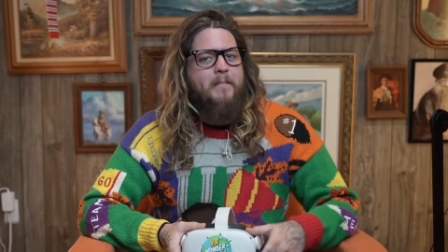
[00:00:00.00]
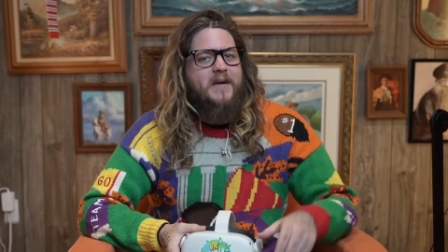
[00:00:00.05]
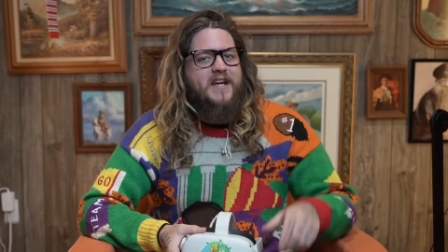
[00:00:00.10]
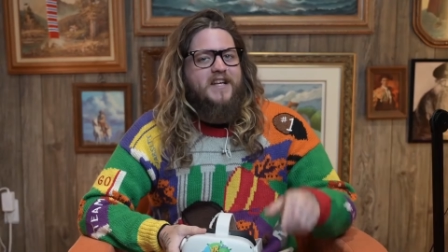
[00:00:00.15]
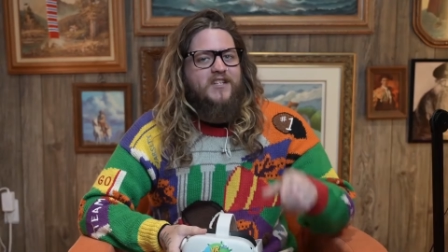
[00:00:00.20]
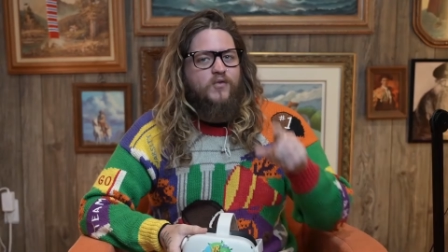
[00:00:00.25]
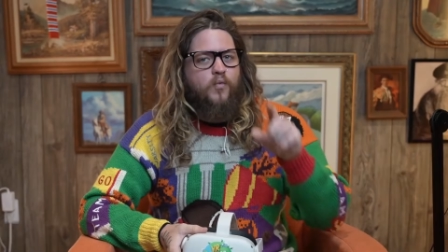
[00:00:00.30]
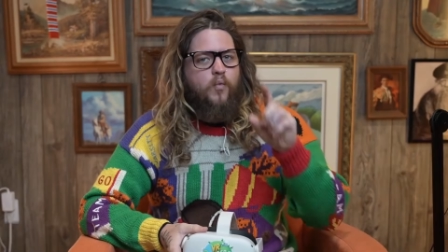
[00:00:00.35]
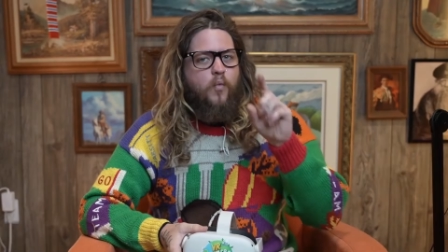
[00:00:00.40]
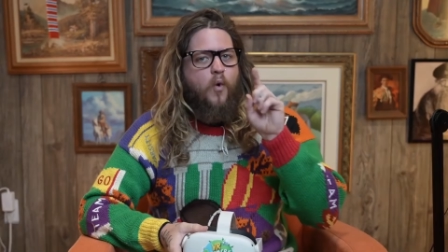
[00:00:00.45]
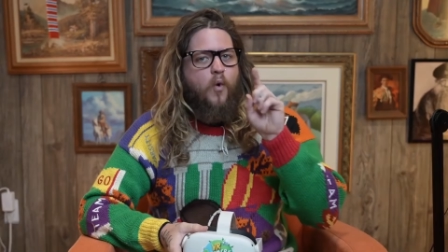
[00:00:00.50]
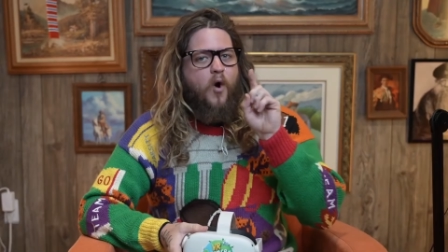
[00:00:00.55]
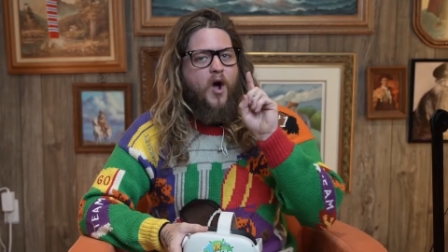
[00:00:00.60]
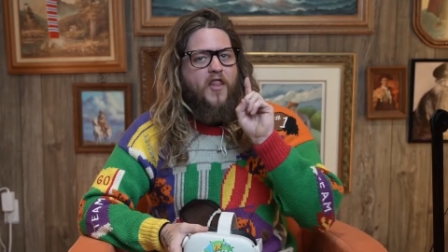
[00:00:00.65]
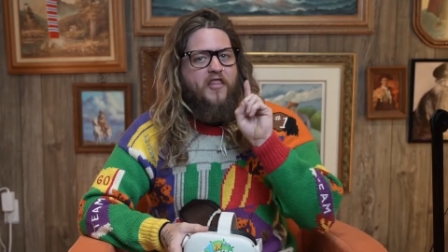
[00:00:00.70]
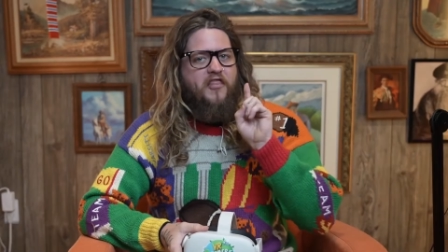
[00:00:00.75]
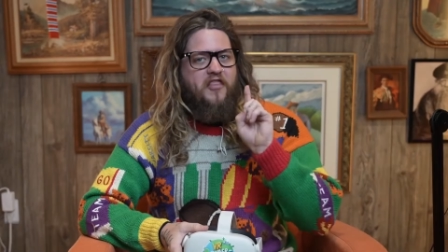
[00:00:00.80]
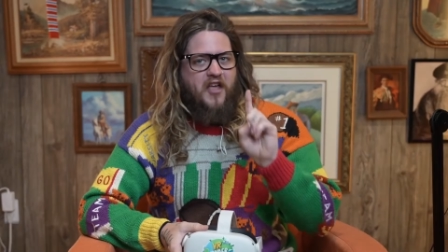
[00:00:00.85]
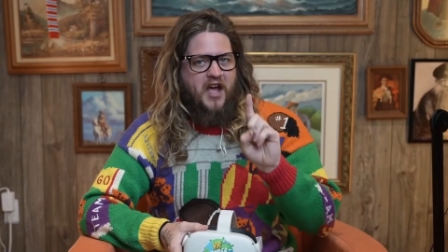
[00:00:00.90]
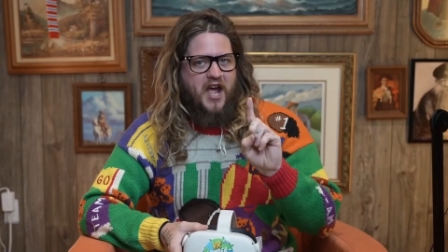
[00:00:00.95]
means
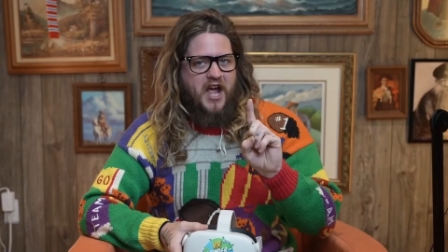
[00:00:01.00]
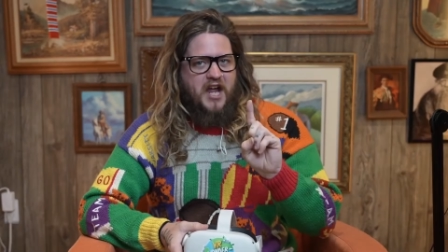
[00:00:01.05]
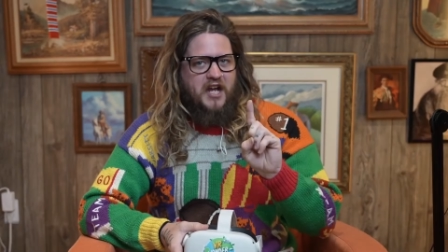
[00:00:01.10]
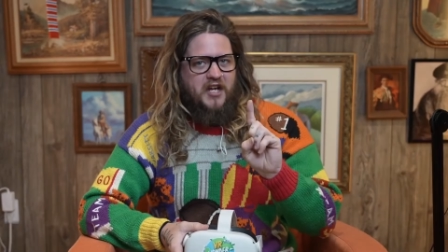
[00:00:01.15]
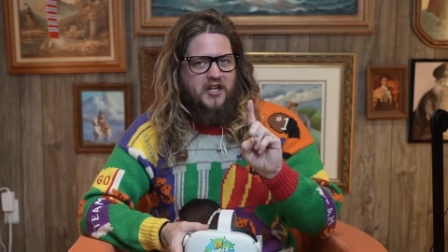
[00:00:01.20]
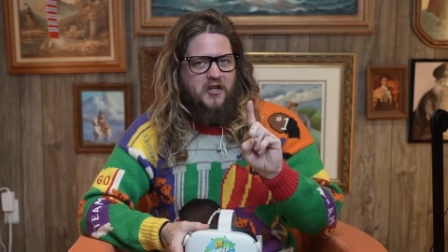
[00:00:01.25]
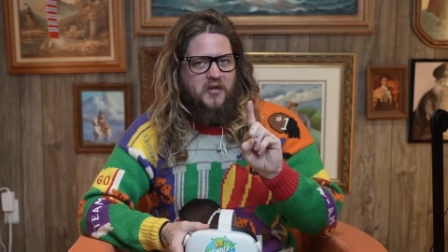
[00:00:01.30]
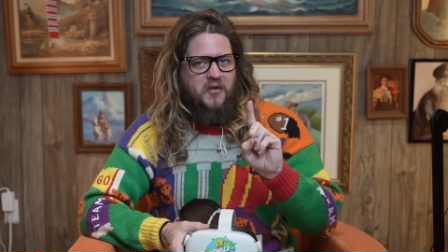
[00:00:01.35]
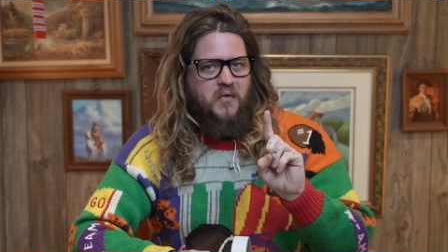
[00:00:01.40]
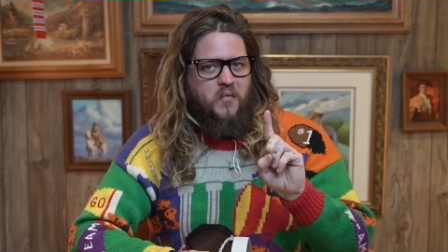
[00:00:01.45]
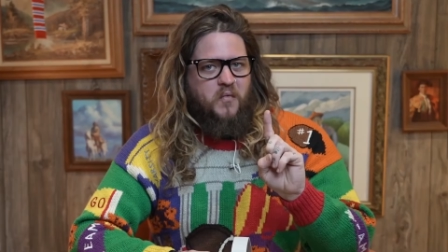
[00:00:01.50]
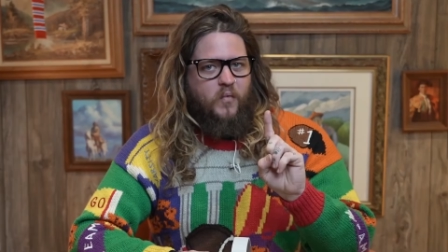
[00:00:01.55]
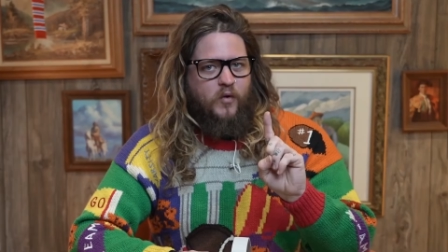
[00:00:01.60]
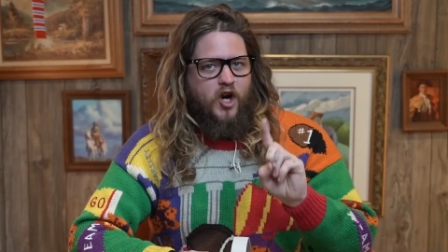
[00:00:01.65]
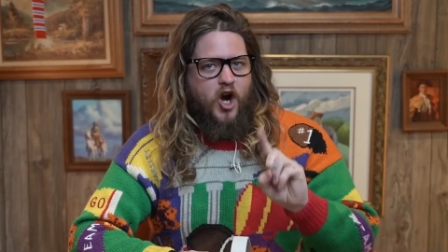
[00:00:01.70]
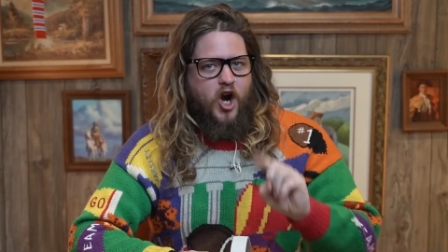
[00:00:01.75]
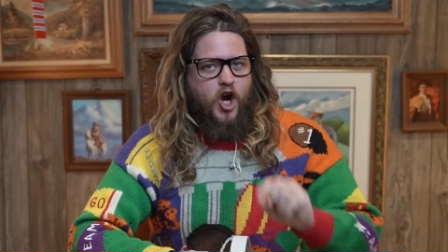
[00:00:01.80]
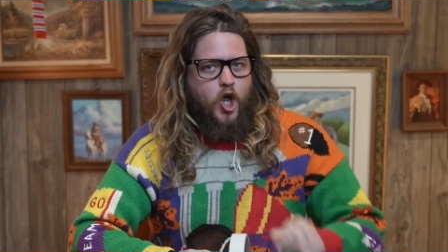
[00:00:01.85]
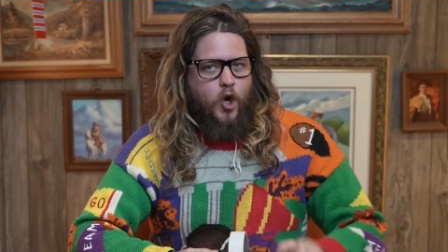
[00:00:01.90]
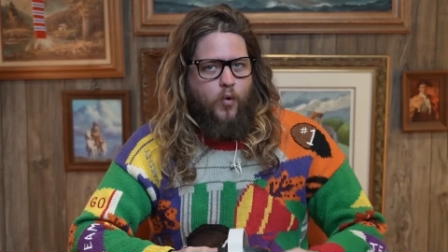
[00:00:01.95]
one thing. We're
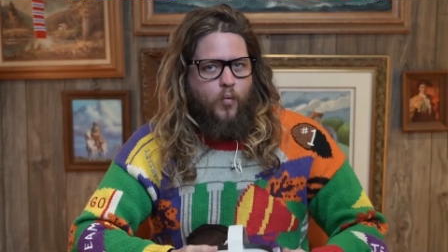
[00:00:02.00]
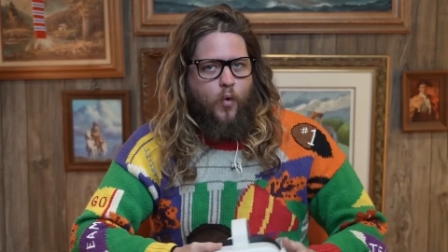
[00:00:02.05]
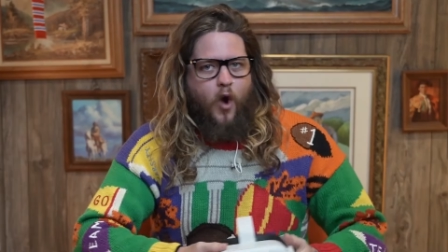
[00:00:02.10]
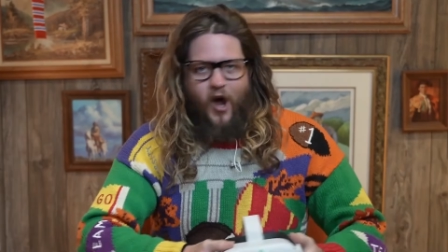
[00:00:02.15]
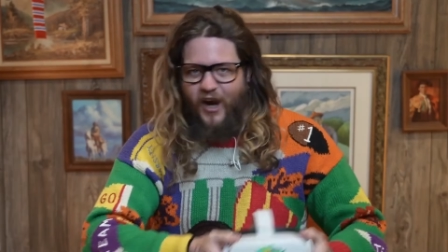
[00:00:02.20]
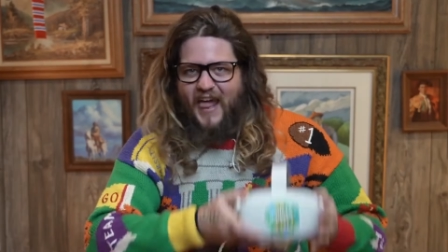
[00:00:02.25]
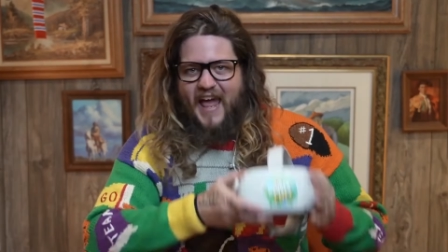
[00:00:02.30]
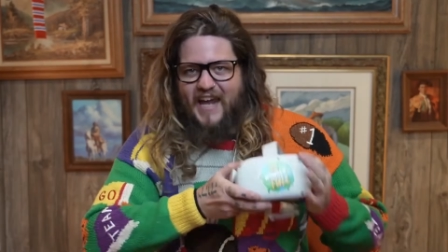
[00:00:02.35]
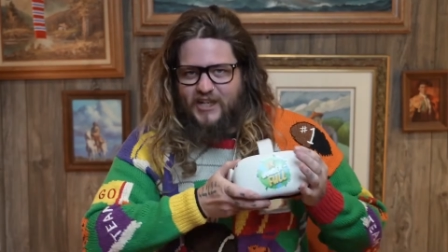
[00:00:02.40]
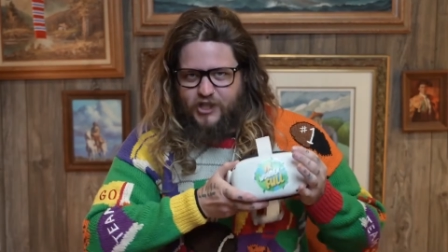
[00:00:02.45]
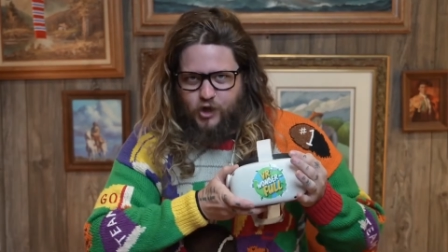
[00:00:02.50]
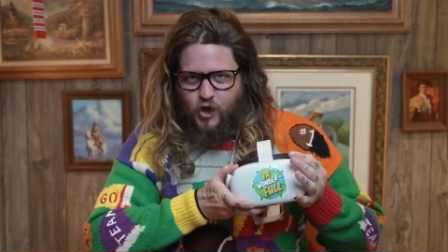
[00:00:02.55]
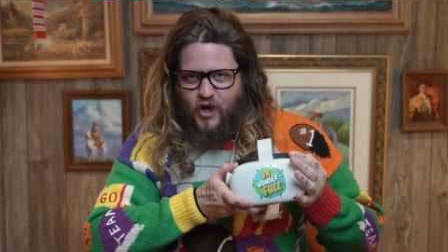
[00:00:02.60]
going on one last